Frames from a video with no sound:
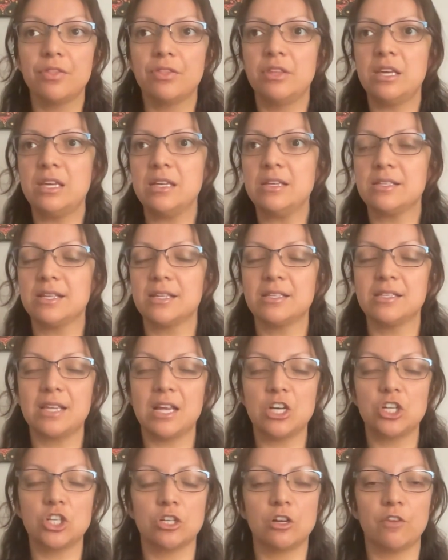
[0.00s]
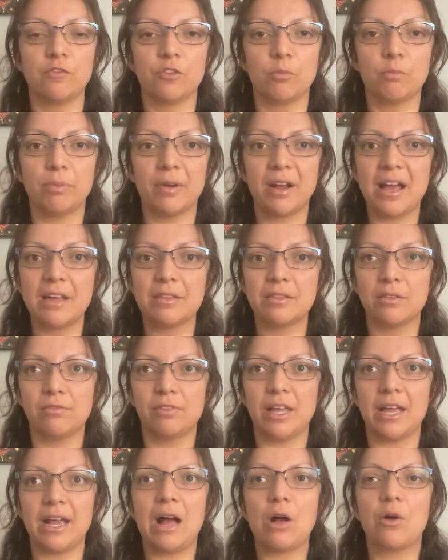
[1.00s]
the sensation of your breath,
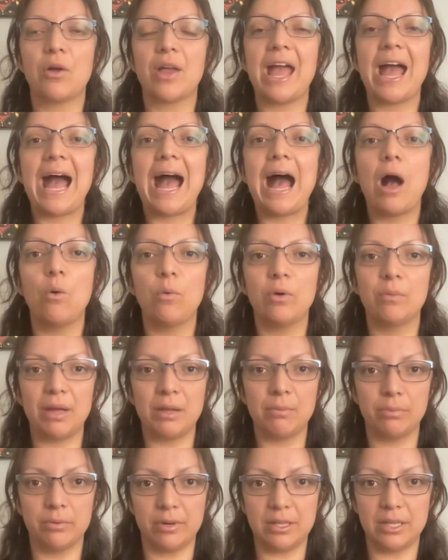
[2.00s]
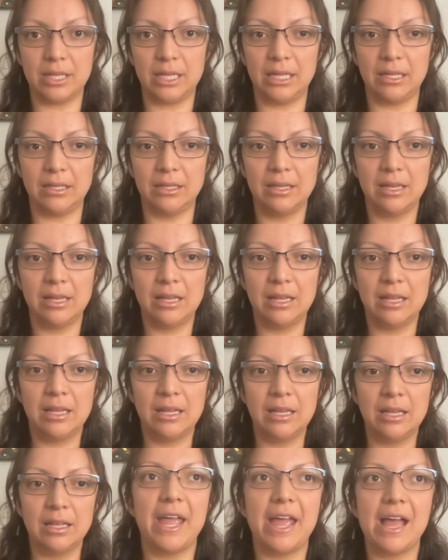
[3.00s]
of like, okay, how am I breathing?
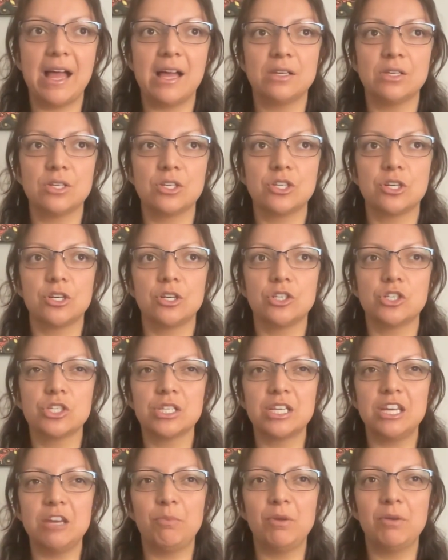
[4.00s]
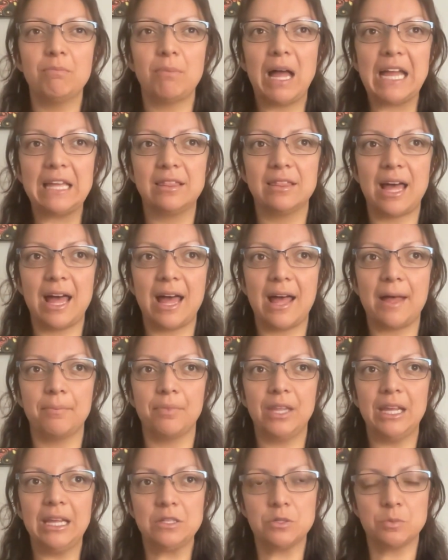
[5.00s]
And just keep in mind
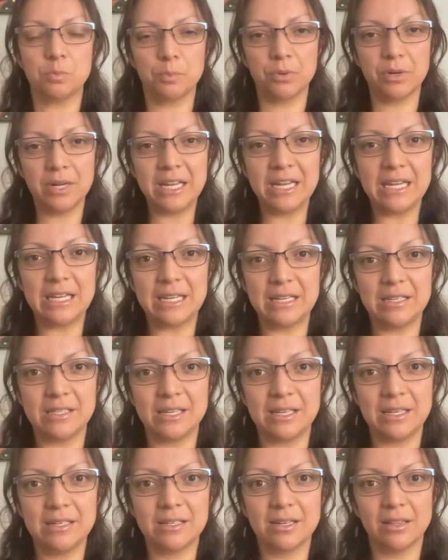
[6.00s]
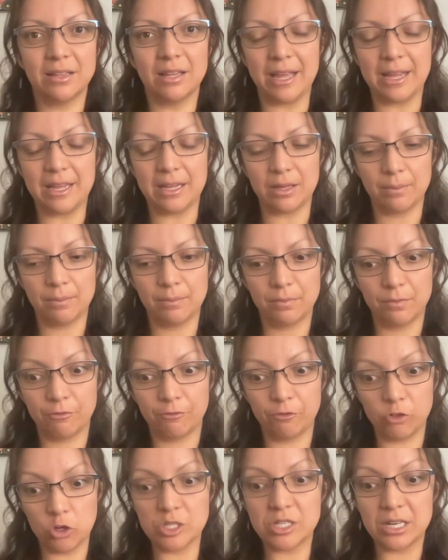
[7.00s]
that it's pretty easy to
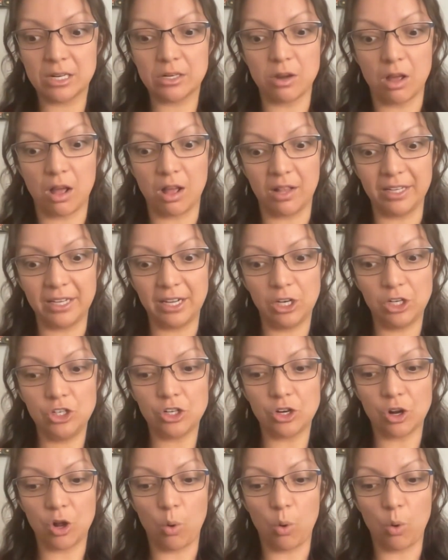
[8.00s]
first acknowledge